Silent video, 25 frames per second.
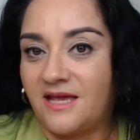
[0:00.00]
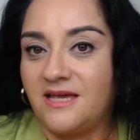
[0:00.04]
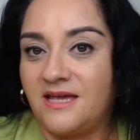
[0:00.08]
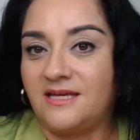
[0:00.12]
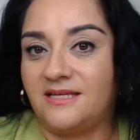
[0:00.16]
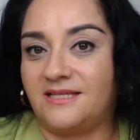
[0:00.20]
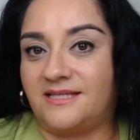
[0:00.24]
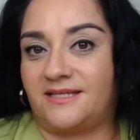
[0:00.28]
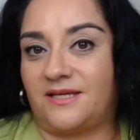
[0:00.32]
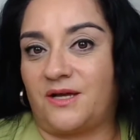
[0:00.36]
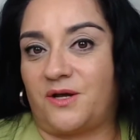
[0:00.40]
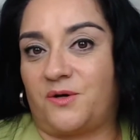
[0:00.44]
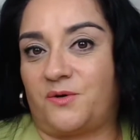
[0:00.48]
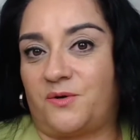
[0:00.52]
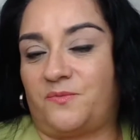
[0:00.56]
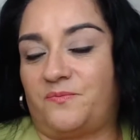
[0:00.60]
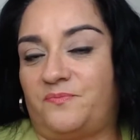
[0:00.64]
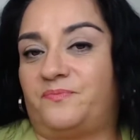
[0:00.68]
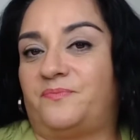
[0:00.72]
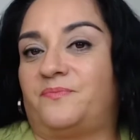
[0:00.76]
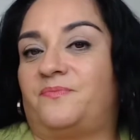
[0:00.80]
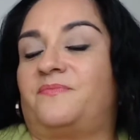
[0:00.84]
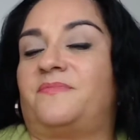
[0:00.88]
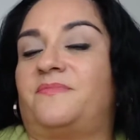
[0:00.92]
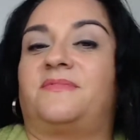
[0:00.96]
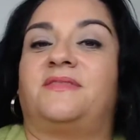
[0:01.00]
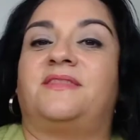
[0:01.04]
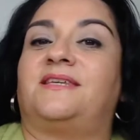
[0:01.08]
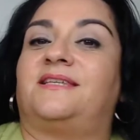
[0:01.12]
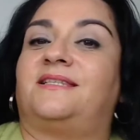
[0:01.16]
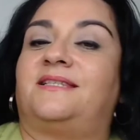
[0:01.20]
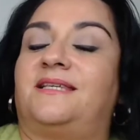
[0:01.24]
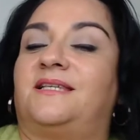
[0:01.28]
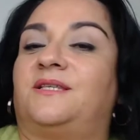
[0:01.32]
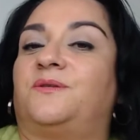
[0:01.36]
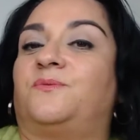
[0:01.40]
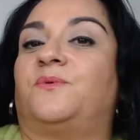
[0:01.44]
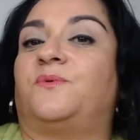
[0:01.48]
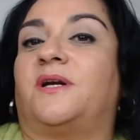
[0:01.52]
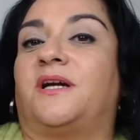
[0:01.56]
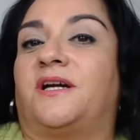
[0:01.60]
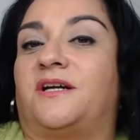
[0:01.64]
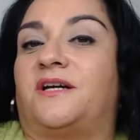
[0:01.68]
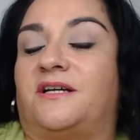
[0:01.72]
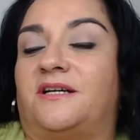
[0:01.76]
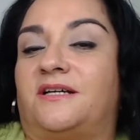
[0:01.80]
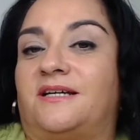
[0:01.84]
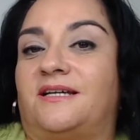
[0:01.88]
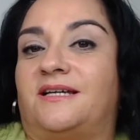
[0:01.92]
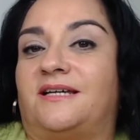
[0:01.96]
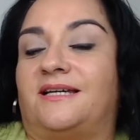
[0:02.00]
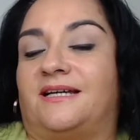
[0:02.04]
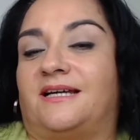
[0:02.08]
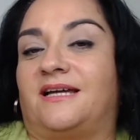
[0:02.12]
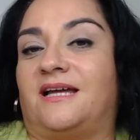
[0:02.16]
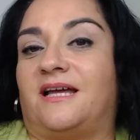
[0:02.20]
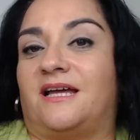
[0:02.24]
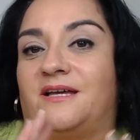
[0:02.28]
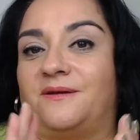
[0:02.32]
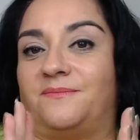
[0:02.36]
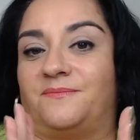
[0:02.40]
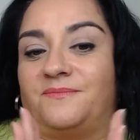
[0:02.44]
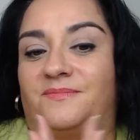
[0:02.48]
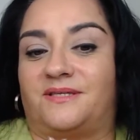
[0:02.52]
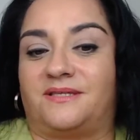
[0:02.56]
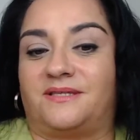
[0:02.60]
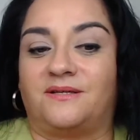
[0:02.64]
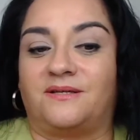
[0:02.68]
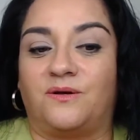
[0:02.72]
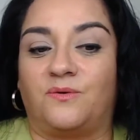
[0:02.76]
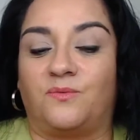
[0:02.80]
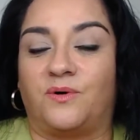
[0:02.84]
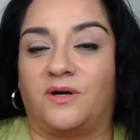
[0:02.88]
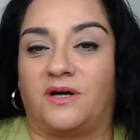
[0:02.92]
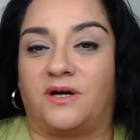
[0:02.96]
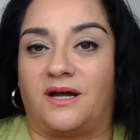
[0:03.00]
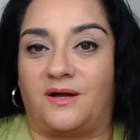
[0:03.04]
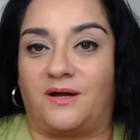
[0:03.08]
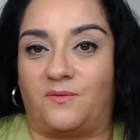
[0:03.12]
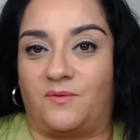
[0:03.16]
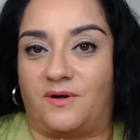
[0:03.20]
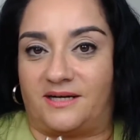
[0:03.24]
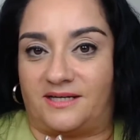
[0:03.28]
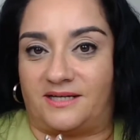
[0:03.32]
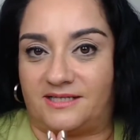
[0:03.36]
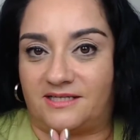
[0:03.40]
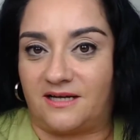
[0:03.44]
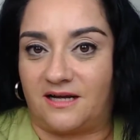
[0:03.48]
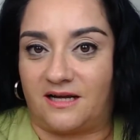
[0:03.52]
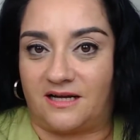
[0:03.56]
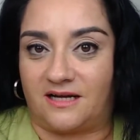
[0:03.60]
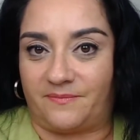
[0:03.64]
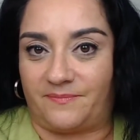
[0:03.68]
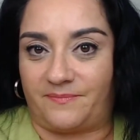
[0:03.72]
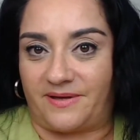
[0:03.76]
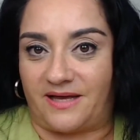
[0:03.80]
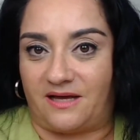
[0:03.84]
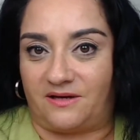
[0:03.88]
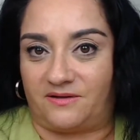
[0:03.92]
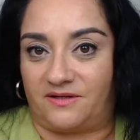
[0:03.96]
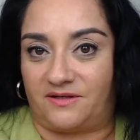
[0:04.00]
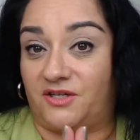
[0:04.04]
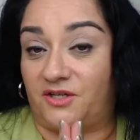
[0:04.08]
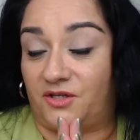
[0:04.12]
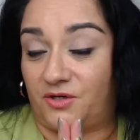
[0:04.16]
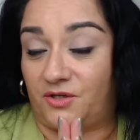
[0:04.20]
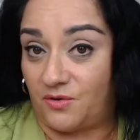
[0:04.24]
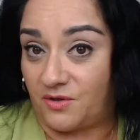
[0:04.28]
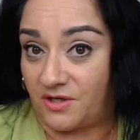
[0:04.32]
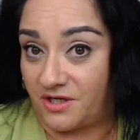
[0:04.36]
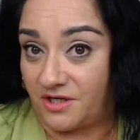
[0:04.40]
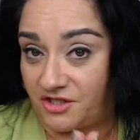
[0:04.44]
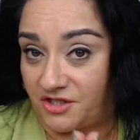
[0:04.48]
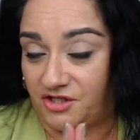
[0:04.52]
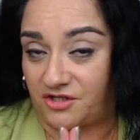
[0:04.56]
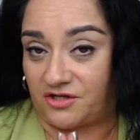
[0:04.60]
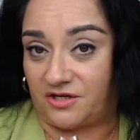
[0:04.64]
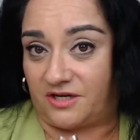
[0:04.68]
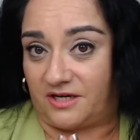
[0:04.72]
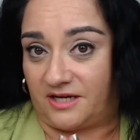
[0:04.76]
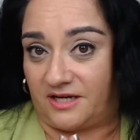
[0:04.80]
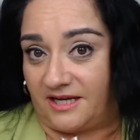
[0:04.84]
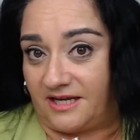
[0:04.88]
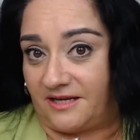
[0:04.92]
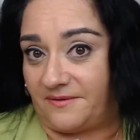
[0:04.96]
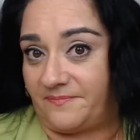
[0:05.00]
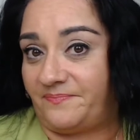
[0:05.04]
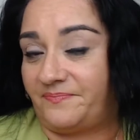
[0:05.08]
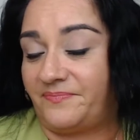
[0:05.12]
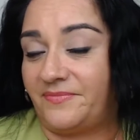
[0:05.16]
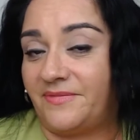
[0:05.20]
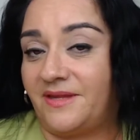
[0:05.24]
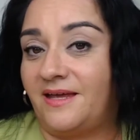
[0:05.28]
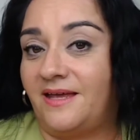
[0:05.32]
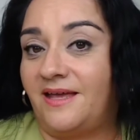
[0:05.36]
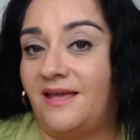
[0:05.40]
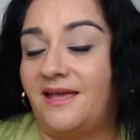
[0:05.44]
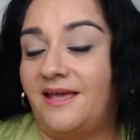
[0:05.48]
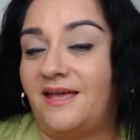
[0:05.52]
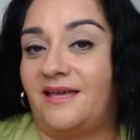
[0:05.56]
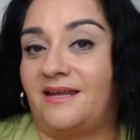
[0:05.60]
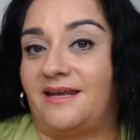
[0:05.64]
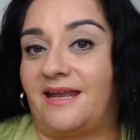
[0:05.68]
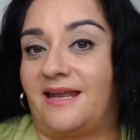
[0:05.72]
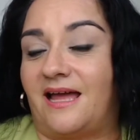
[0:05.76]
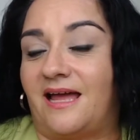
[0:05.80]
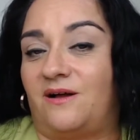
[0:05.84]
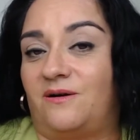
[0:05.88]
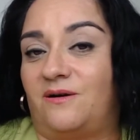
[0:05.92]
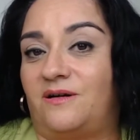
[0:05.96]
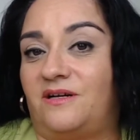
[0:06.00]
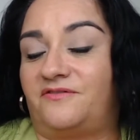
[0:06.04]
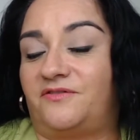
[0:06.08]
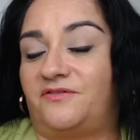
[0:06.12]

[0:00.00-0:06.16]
So this is where it comes, where I want to talk about your journey. Now, of